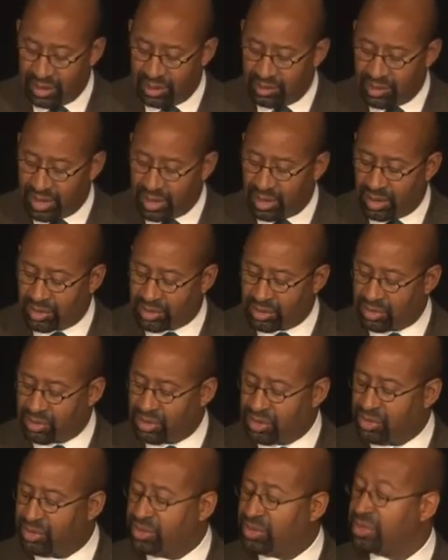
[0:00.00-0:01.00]
Many also
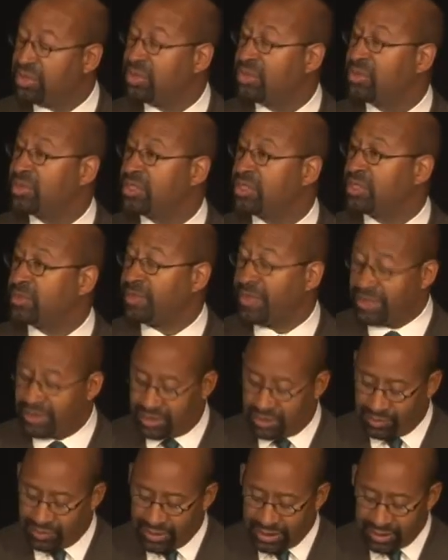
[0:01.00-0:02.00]
choose to use this
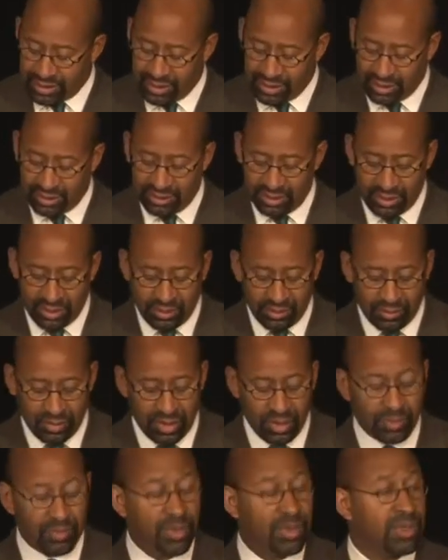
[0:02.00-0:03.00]
space to picnic,
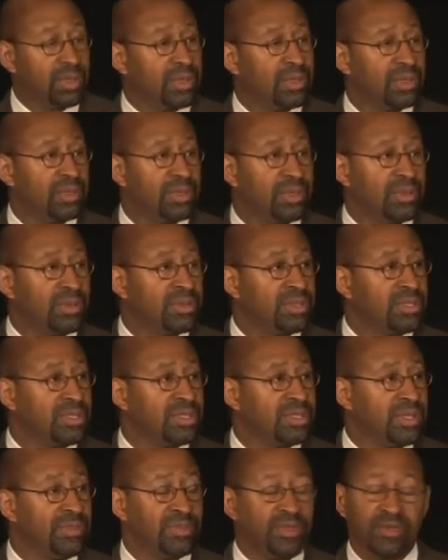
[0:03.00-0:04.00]
read a book, or
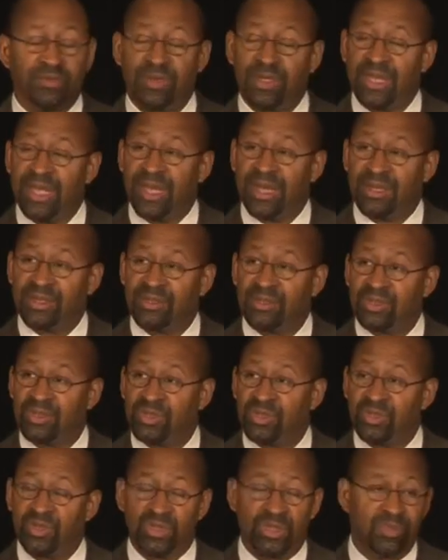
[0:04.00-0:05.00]
just simply relax and
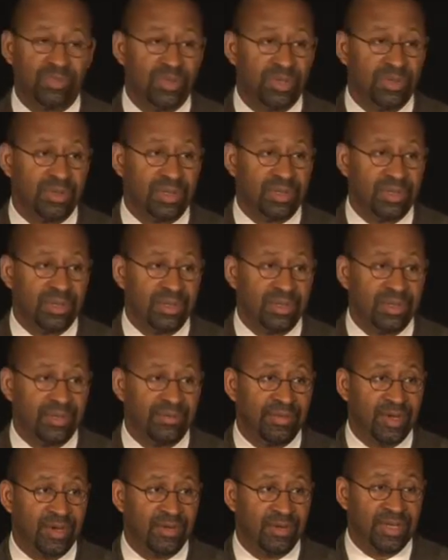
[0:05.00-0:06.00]
enjoy the beauty
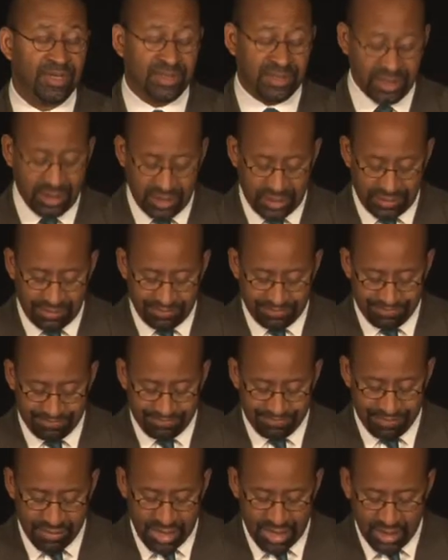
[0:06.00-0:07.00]
of our great city.
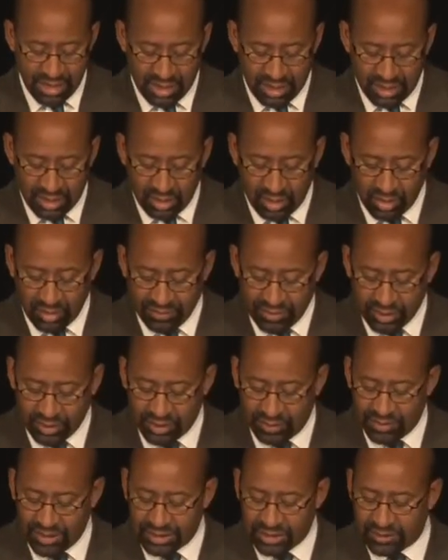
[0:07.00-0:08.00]
The
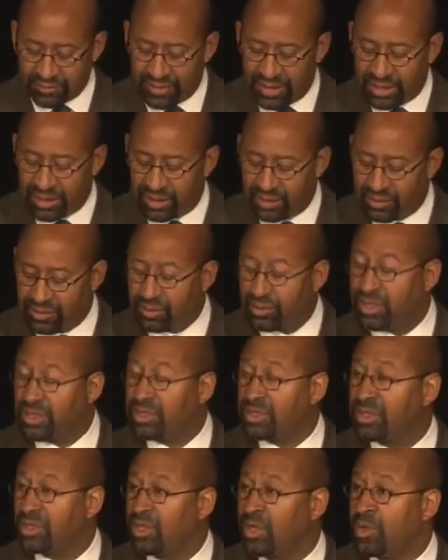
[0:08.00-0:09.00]
University of Pennsylvania
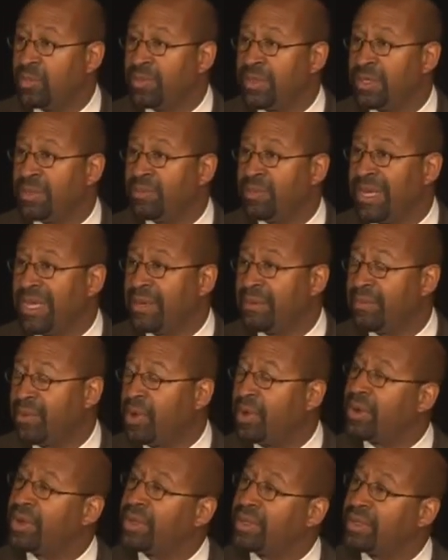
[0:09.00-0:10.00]
recently opened Penn
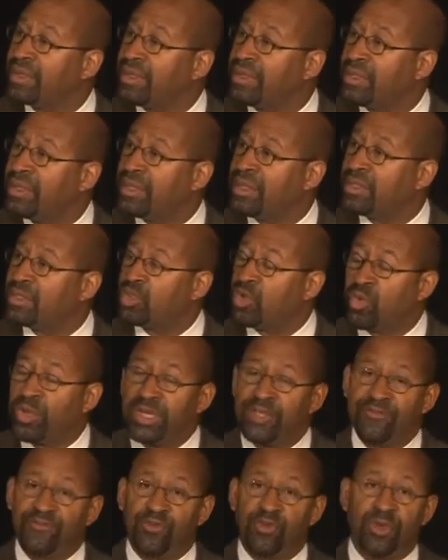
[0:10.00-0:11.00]
Park, a
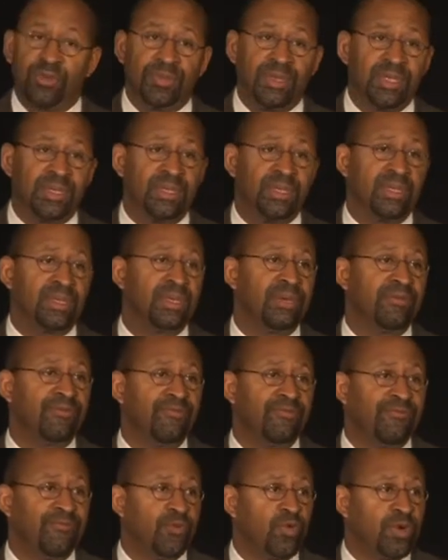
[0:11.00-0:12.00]
24 million,
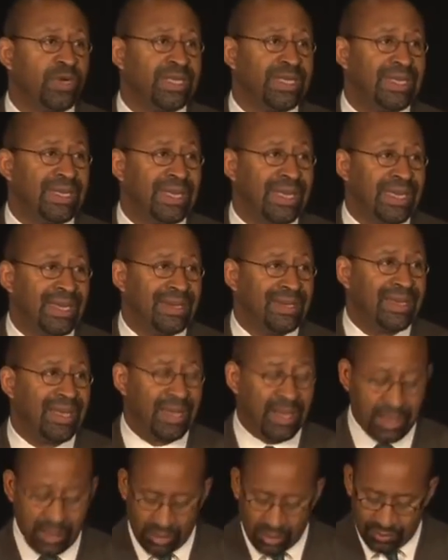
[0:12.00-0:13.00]

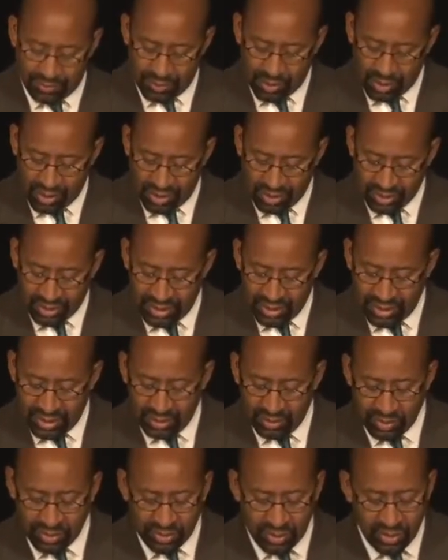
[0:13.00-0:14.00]
48-acre park
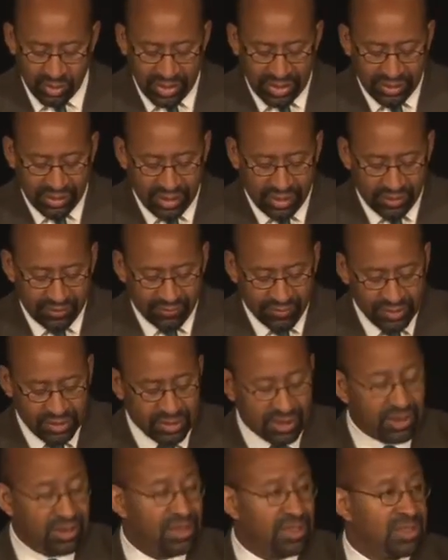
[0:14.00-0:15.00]
with new athletic
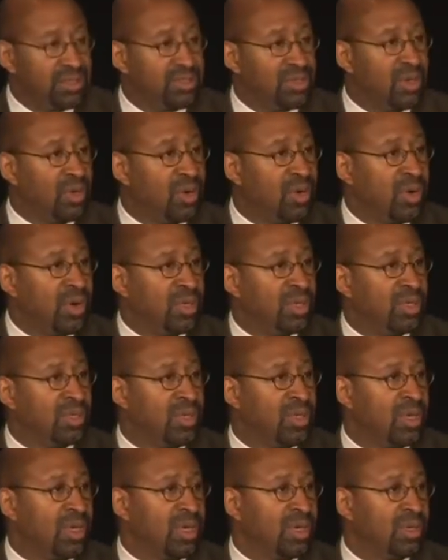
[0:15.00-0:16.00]
facilities all
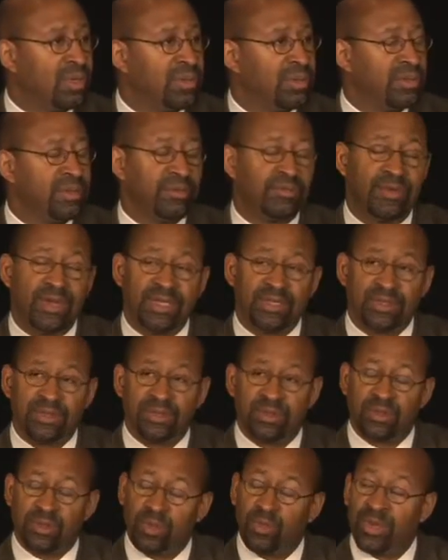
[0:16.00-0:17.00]
along the
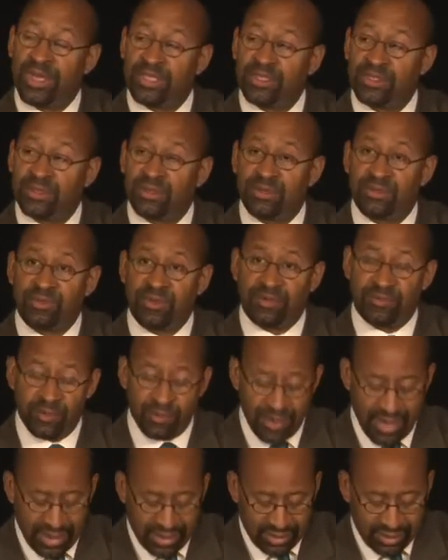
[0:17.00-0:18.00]
west river
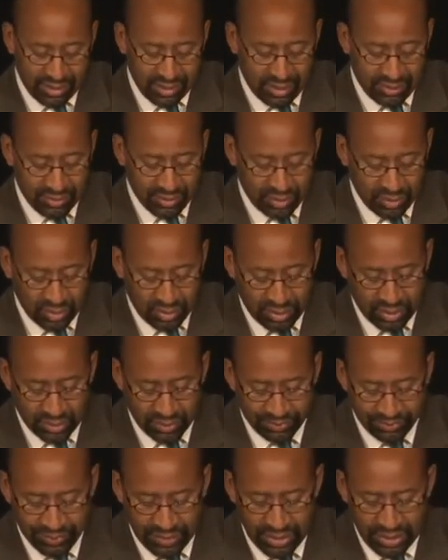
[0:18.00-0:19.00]
bank of the Schuylkill.
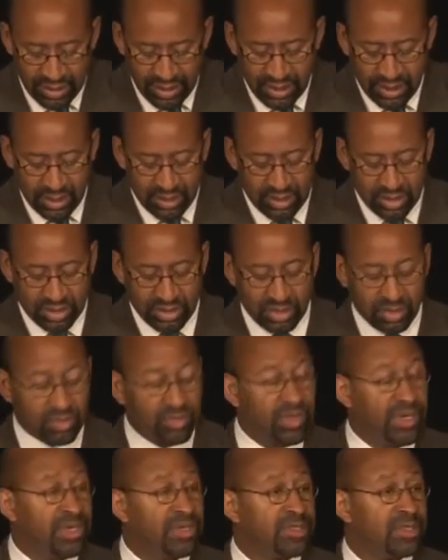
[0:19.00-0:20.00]
Additional
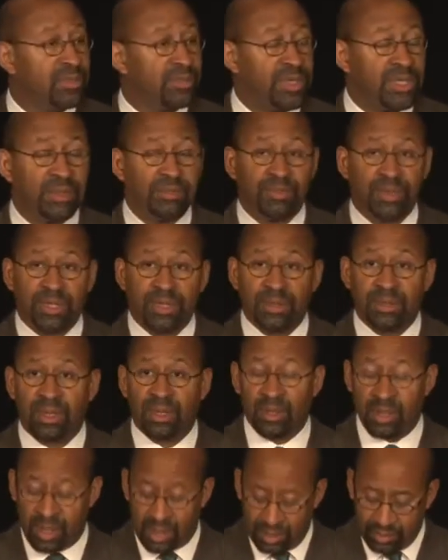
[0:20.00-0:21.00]
trails are being built
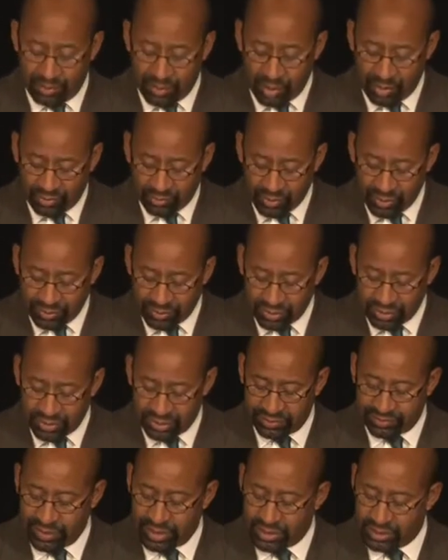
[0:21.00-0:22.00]
along both
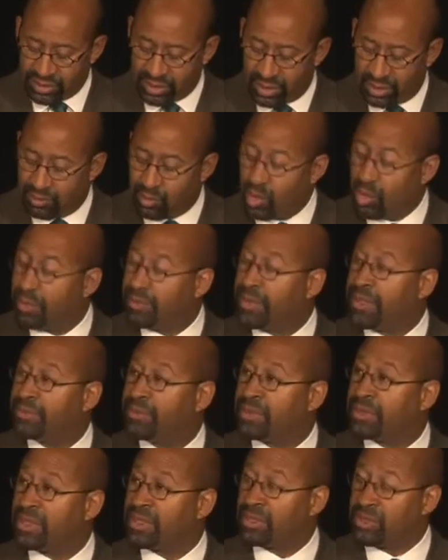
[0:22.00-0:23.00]
rivers so that more
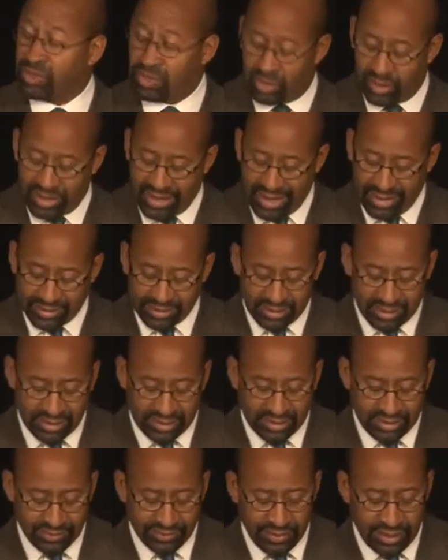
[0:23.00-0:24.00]
people can enjoy
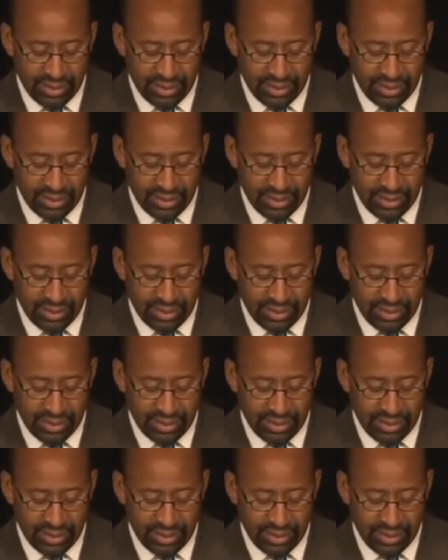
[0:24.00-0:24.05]
access.